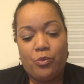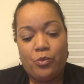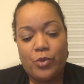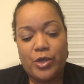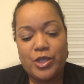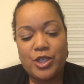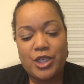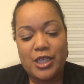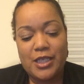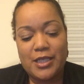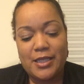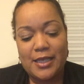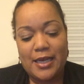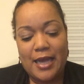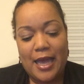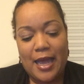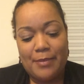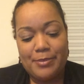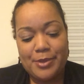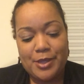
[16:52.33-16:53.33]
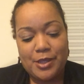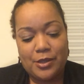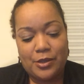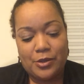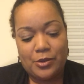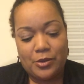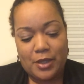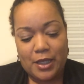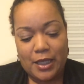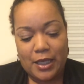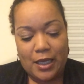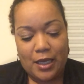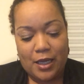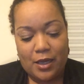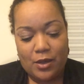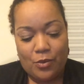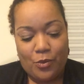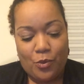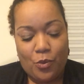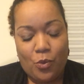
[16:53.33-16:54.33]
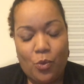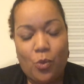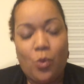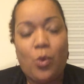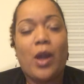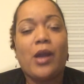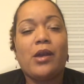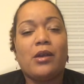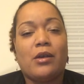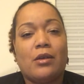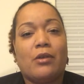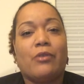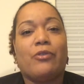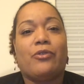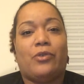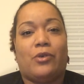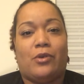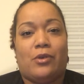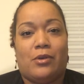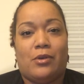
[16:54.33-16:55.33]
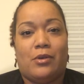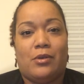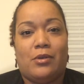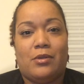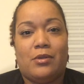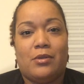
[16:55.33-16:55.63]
which is an absolutely wonderful